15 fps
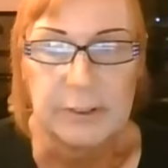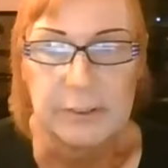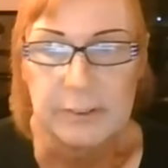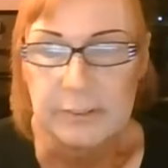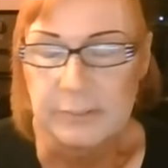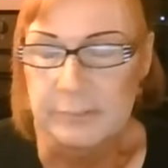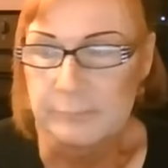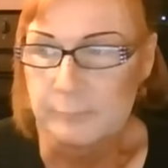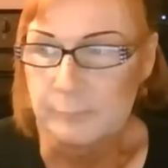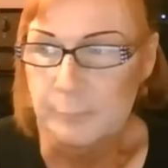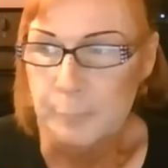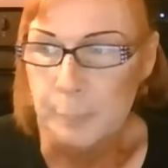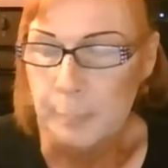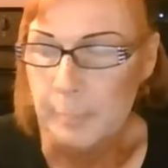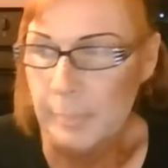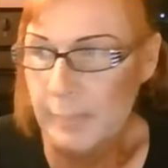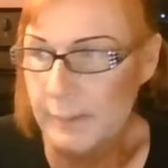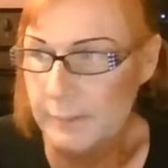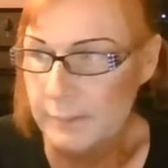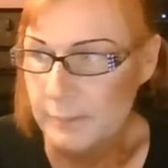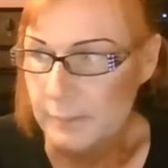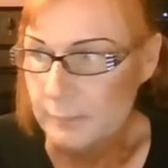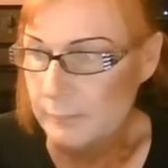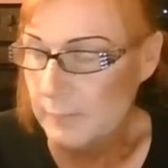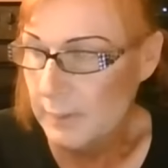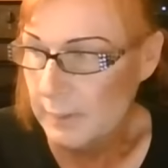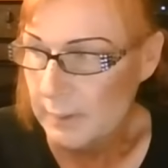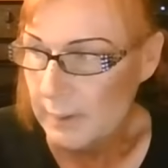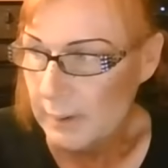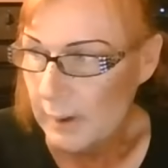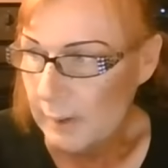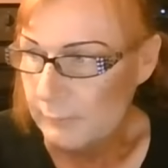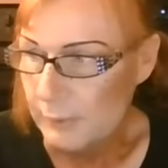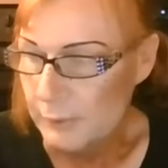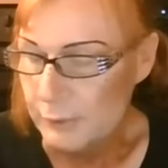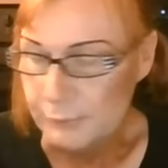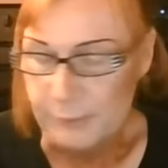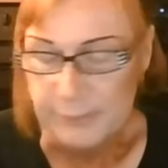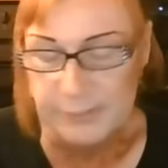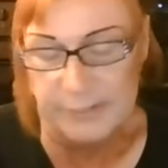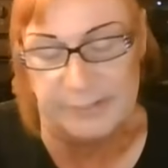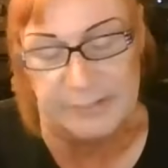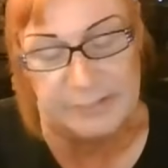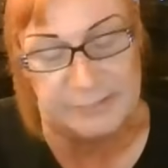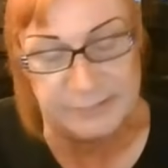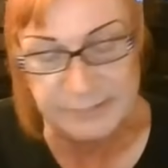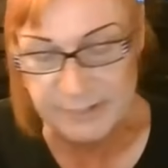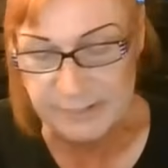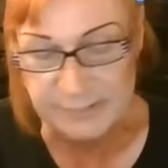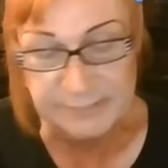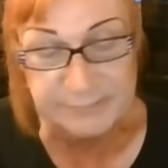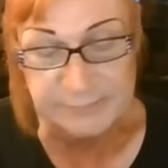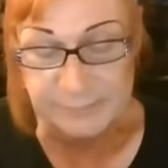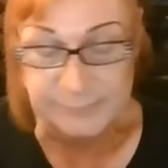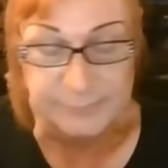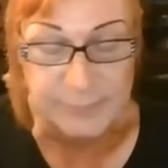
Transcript: Um, you know, I've always felt like inside,